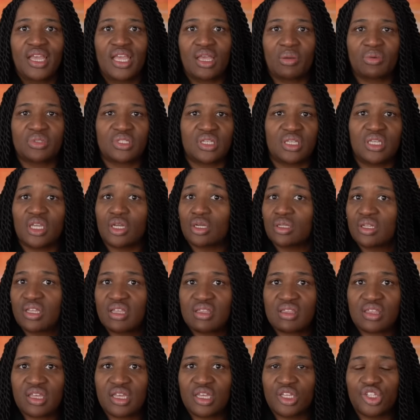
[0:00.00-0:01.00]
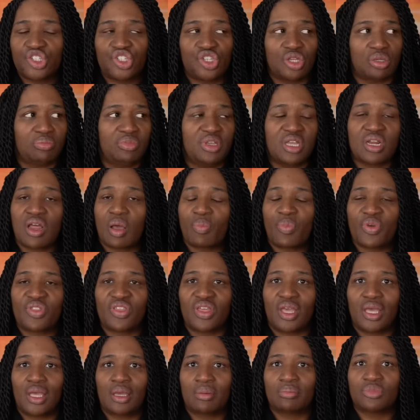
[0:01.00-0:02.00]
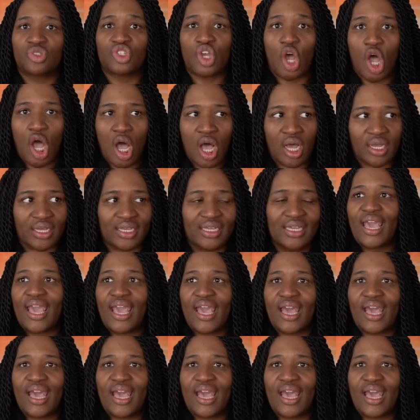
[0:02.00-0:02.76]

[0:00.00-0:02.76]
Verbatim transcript: It was a yearly thing. She'd meet up with him, talk.